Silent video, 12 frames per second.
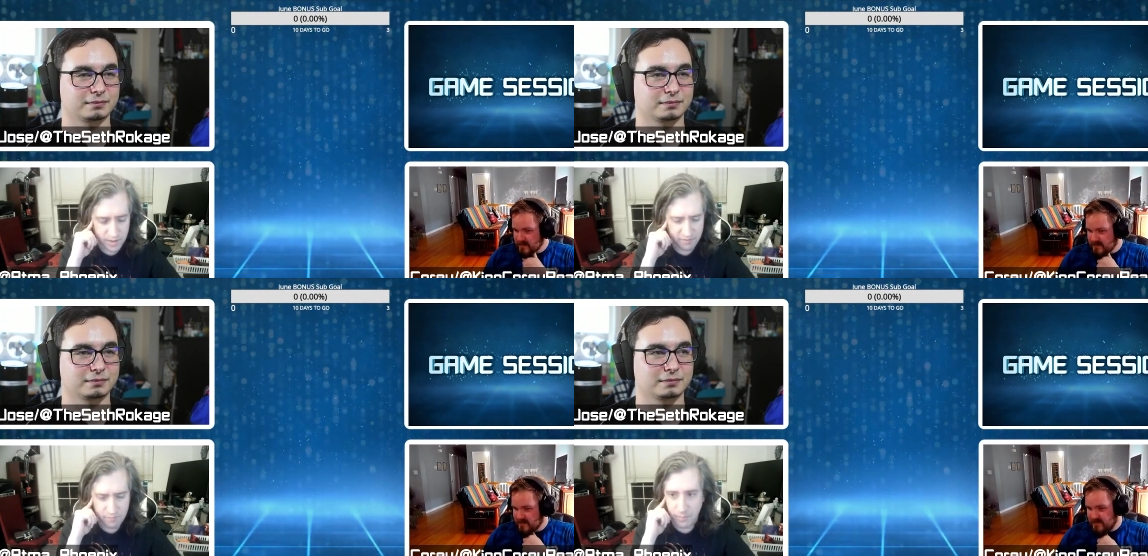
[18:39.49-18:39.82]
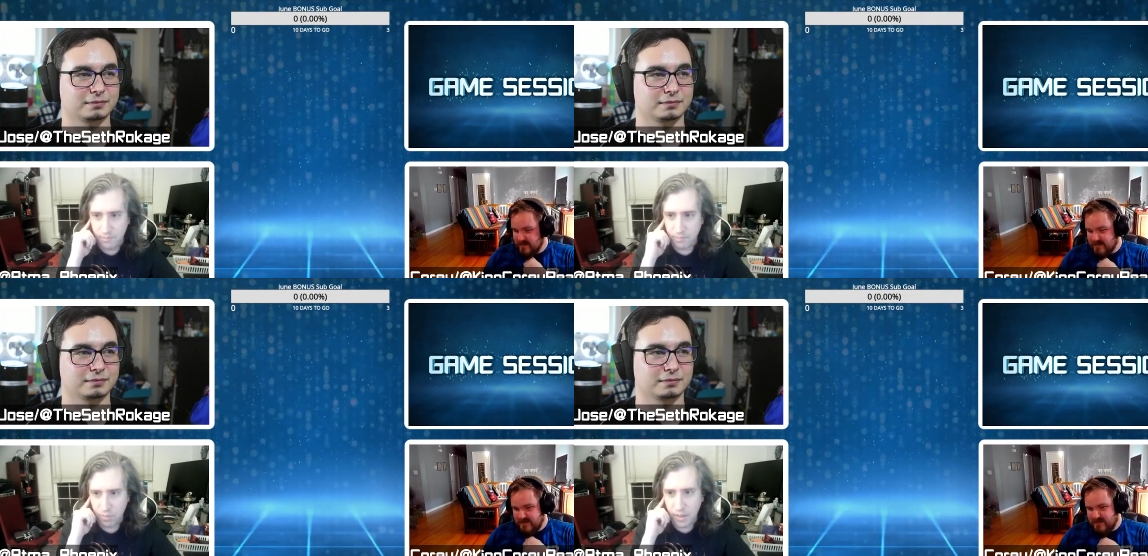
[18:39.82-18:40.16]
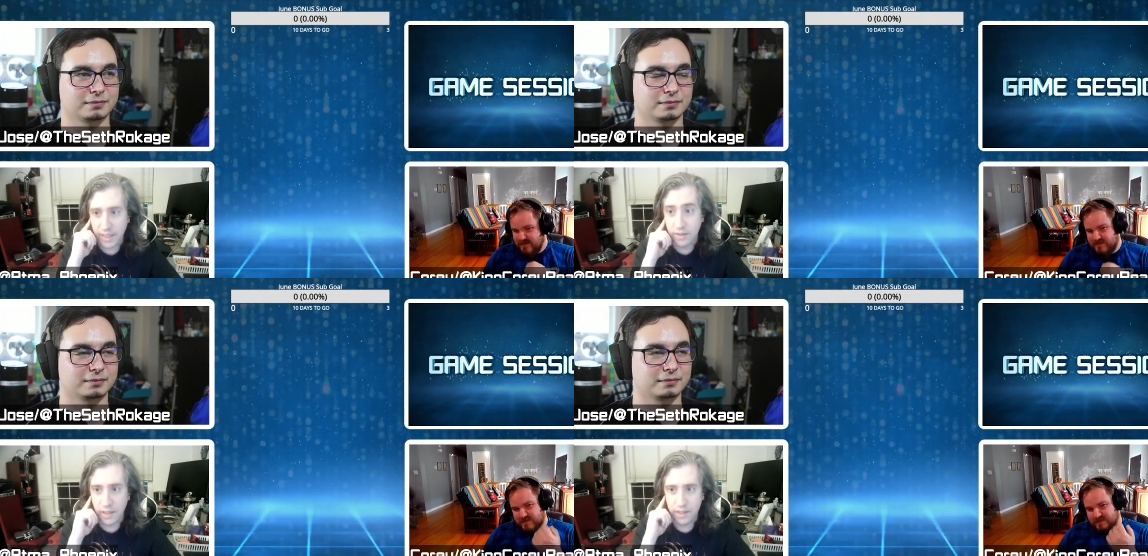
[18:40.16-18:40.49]
Speaker 1: I've
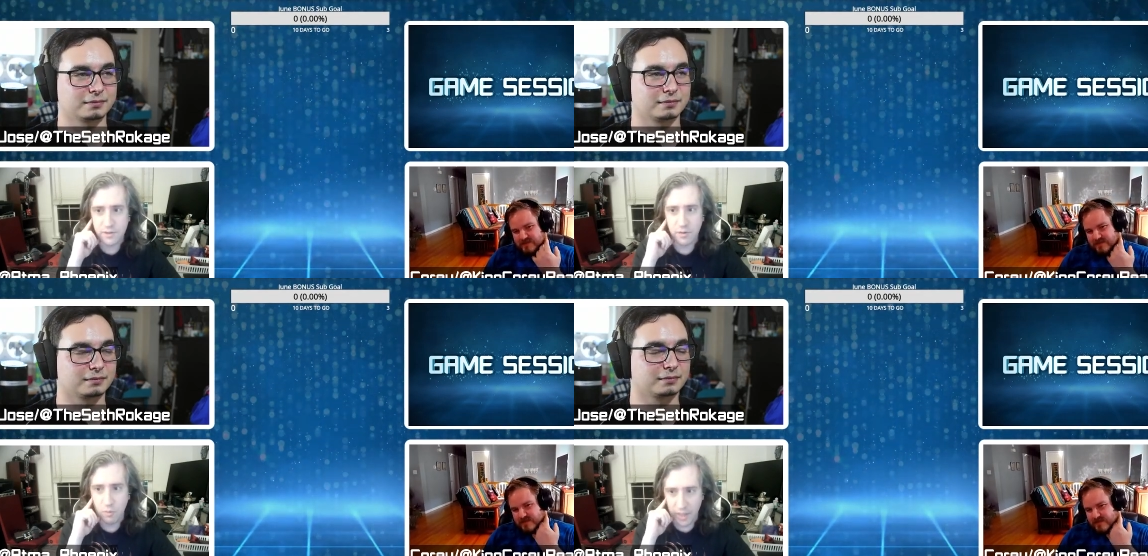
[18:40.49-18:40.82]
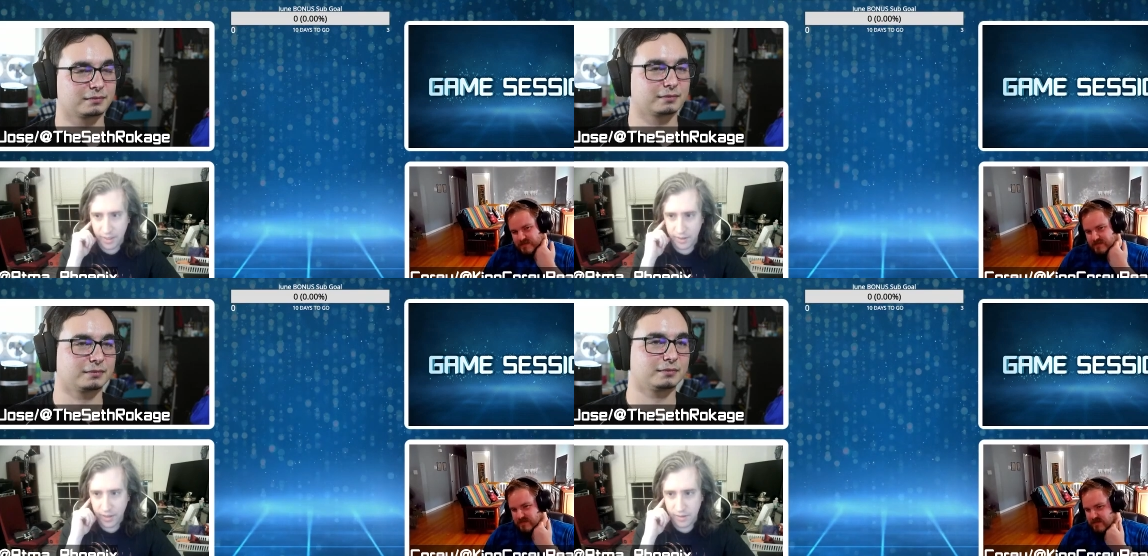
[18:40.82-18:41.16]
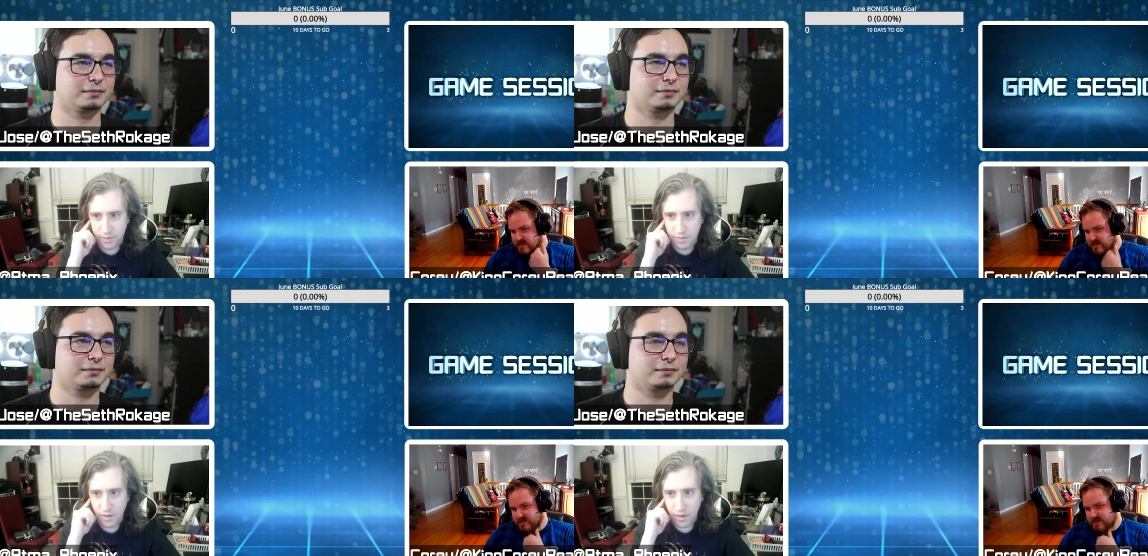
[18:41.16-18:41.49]
played Link's
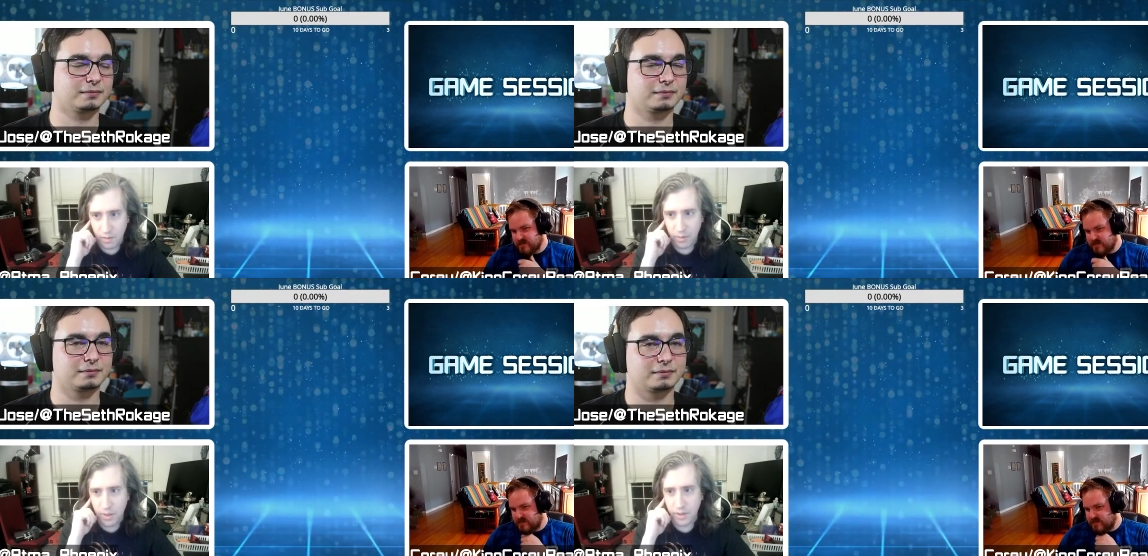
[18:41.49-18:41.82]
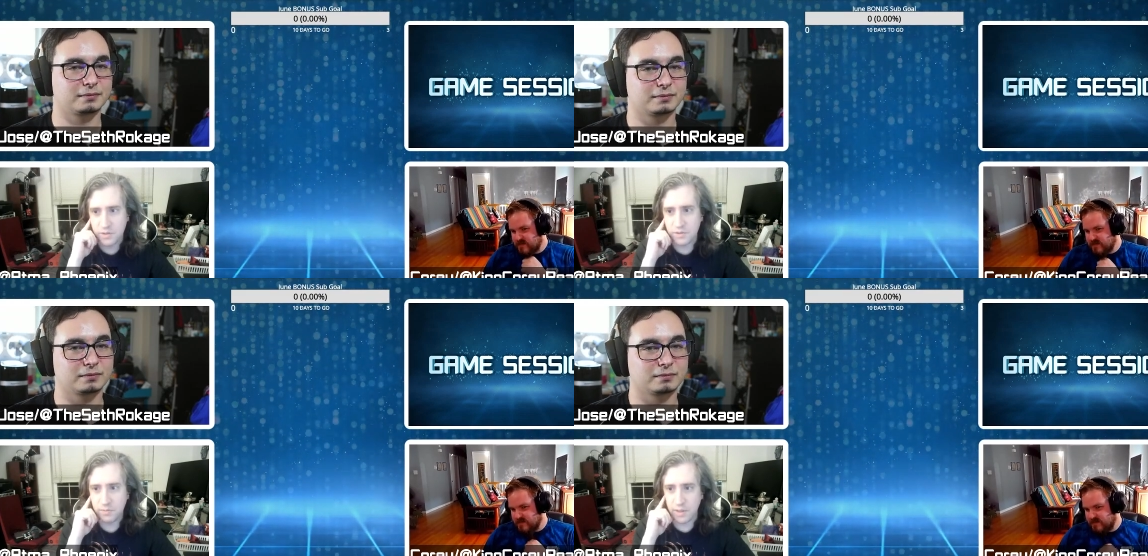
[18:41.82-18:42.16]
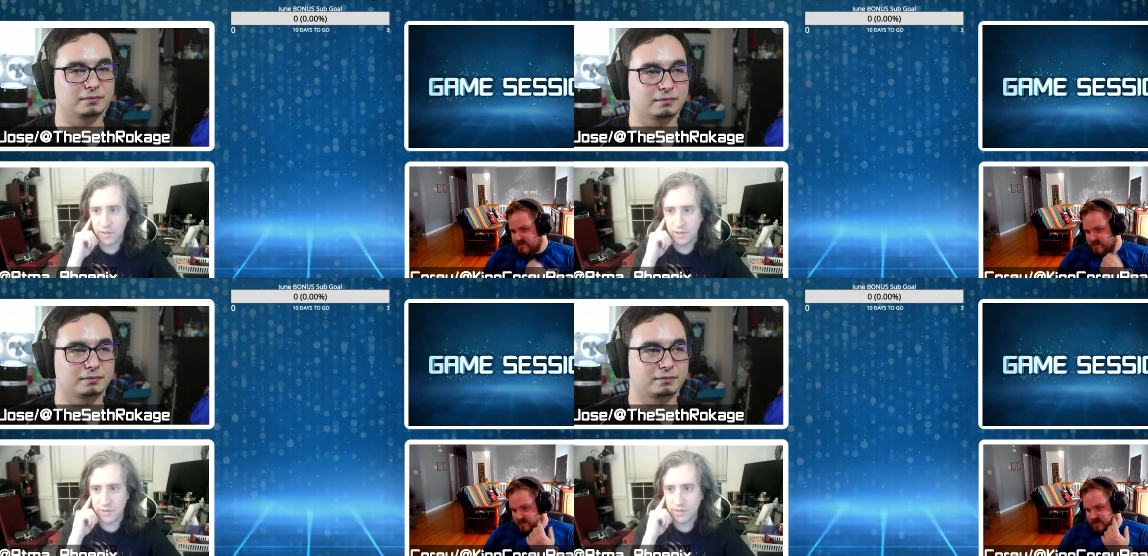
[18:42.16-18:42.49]
Awakening a bunch
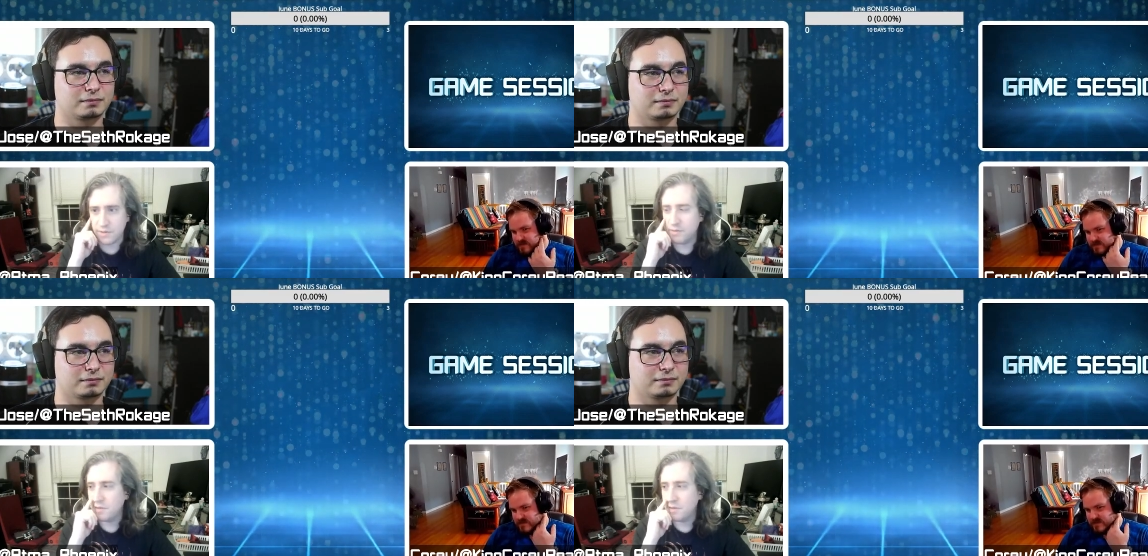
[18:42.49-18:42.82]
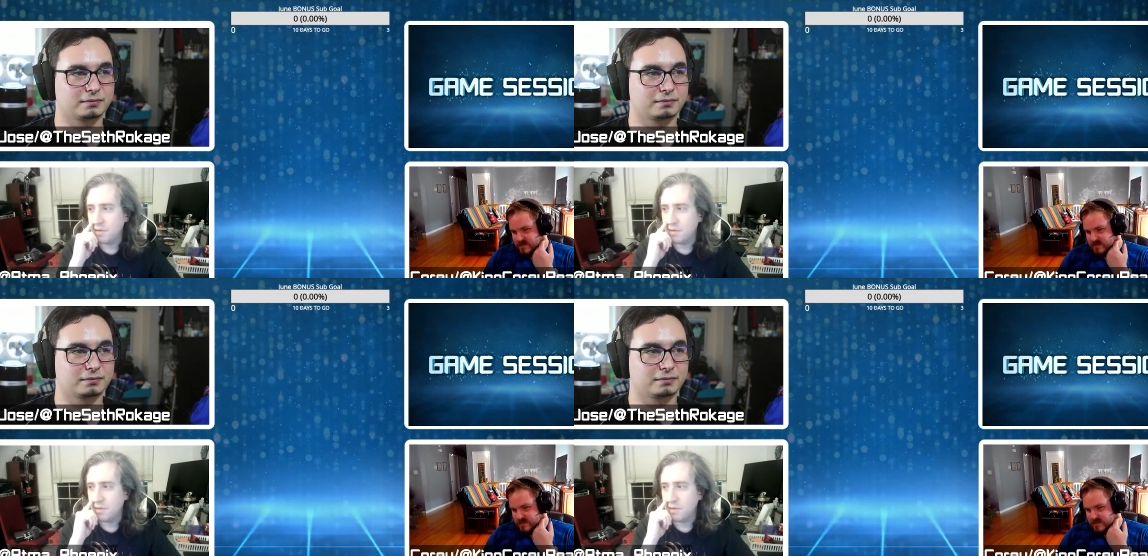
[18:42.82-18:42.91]
because